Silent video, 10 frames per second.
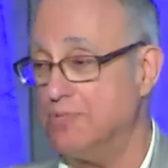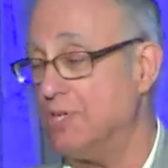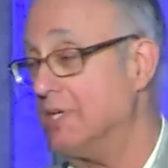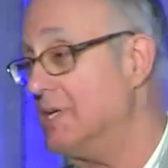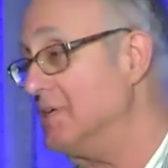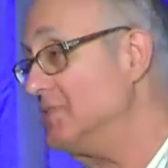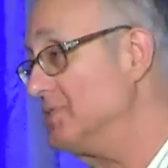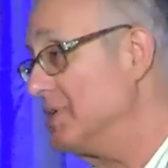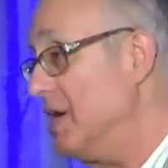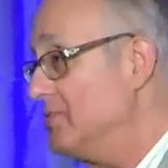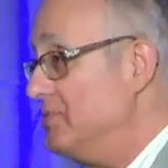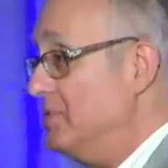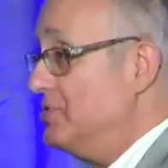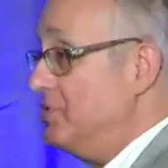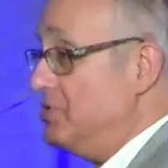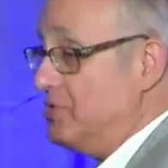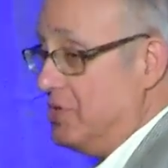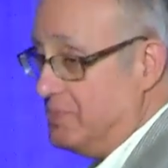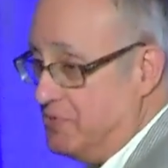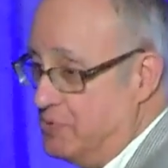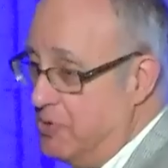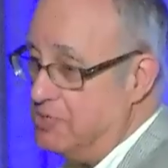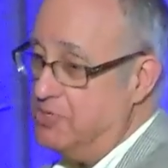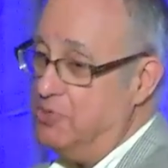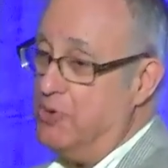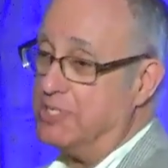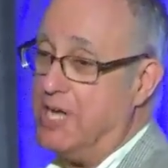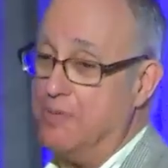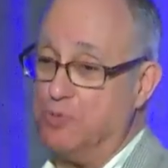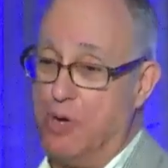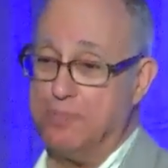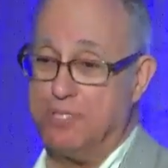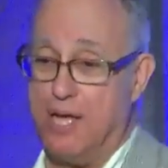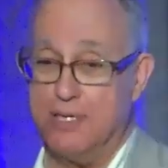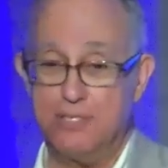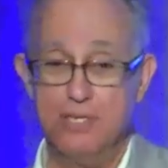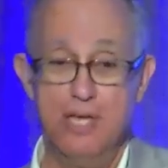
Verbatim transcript: which I guess is a contradiction in terms, if you go to the New York Times website